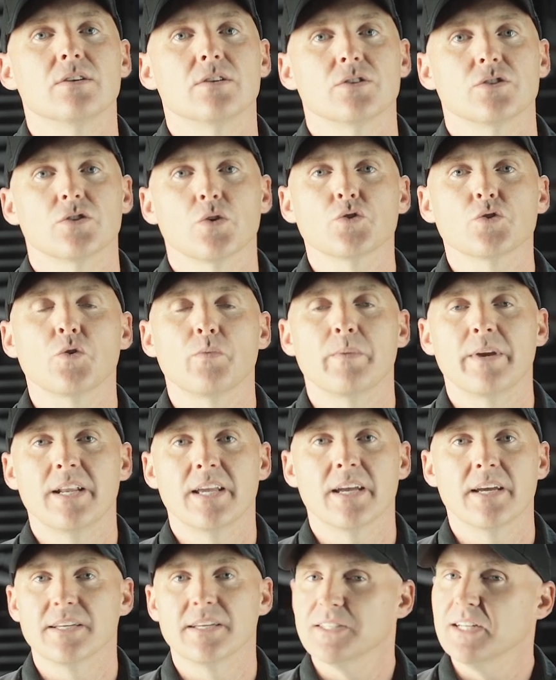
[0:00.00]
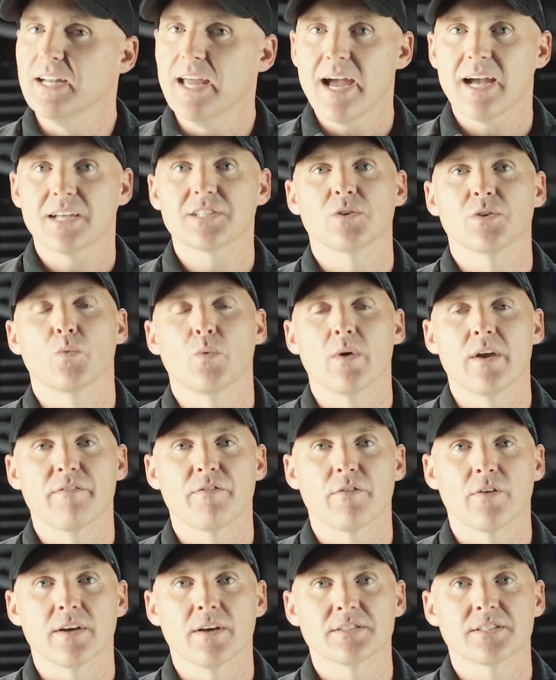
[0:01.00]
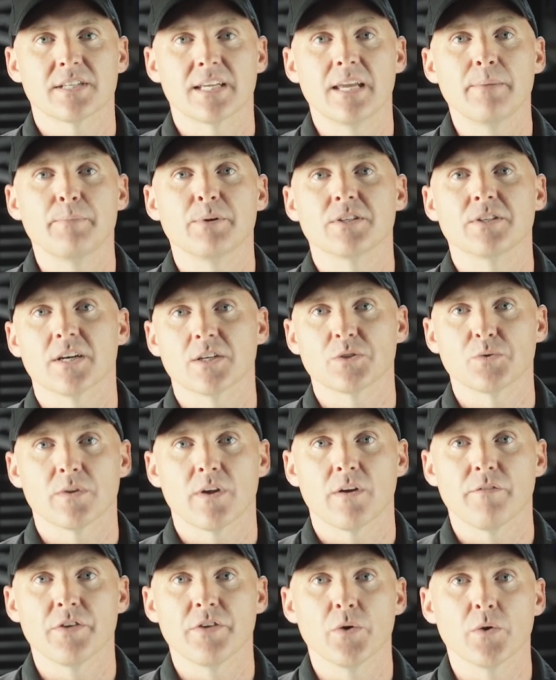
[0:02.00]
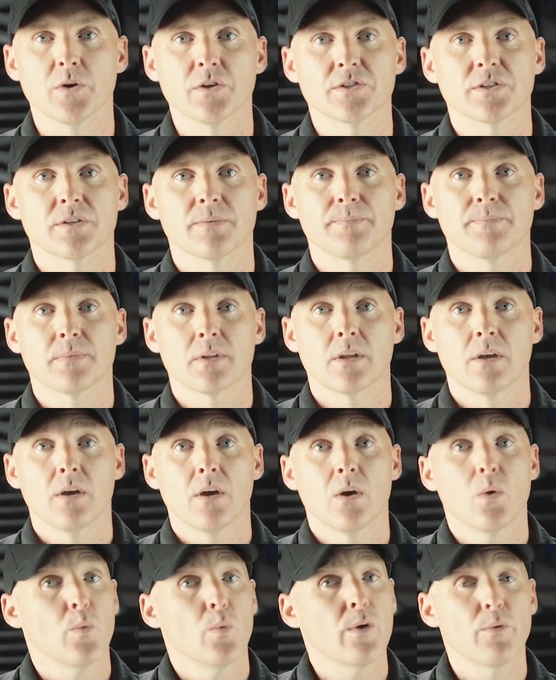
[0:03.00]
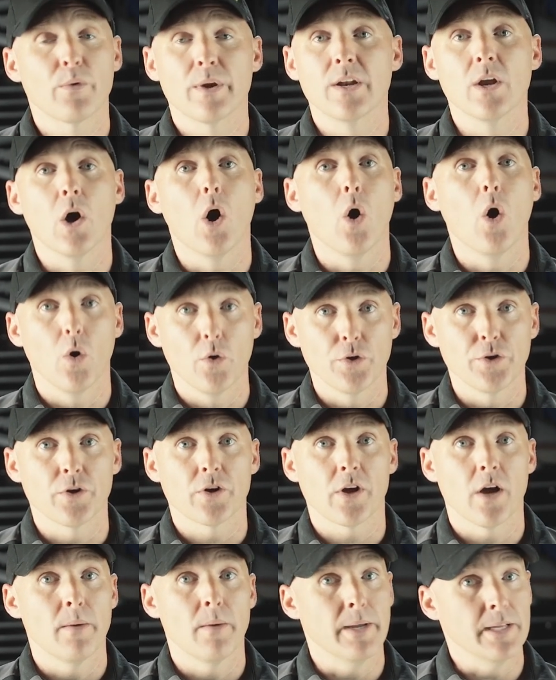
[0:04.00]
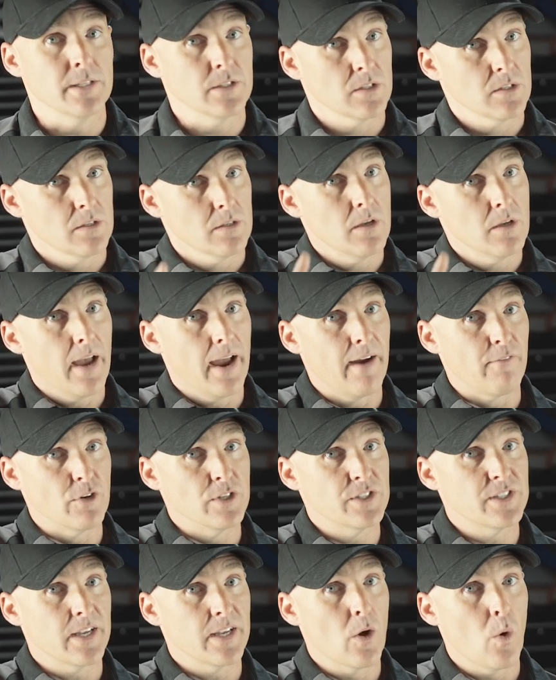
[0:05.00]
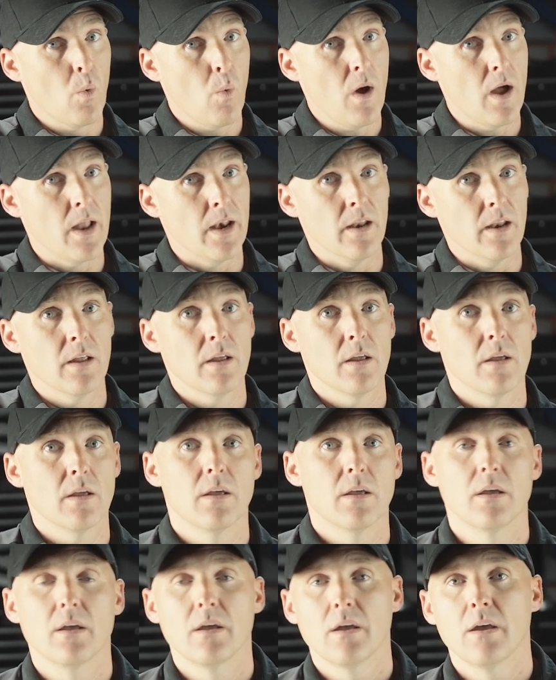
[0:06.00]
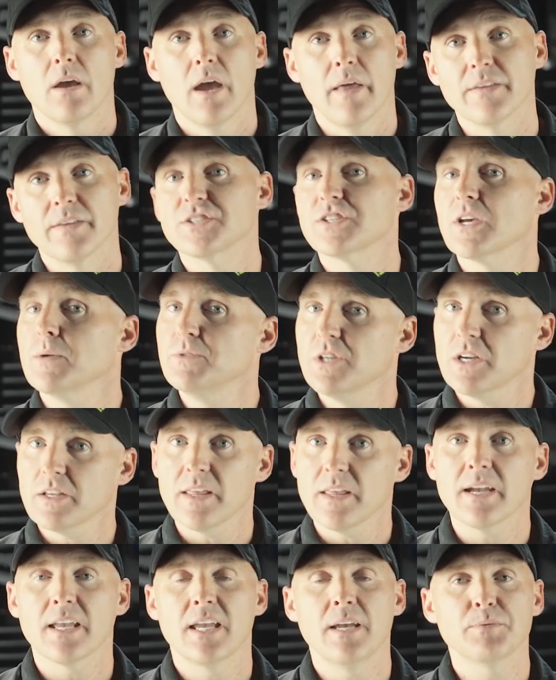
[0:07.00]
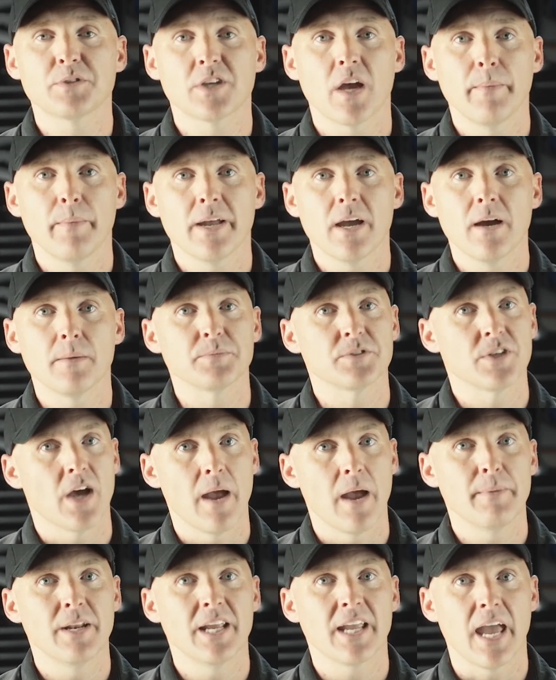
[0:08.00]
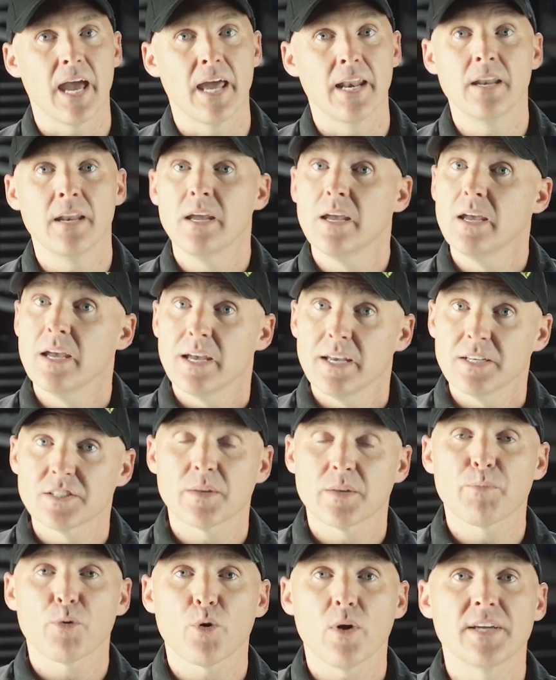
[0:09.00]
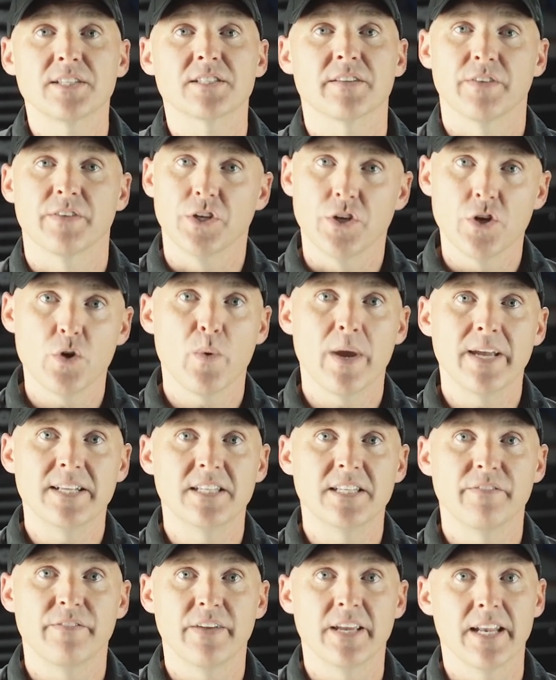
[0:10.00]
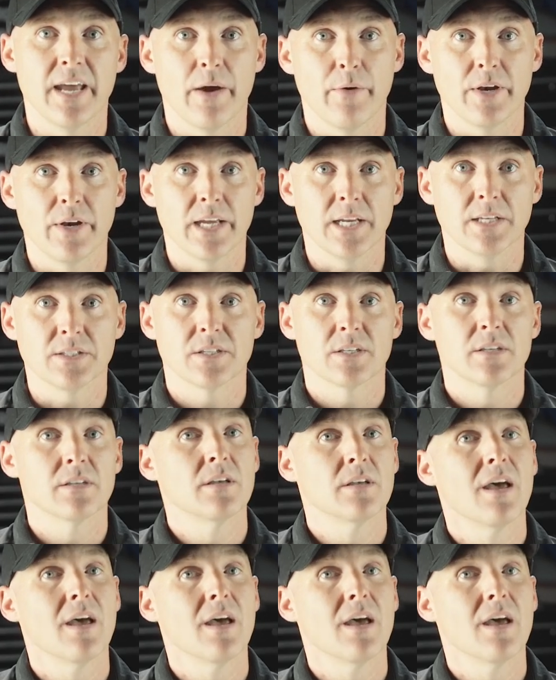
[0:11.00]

Social media is an excellent way for us to keep in touch with our viewers. We read all your comments, every single one. And the subject that keeps coming up time and again is the price of a new ATV nowadays.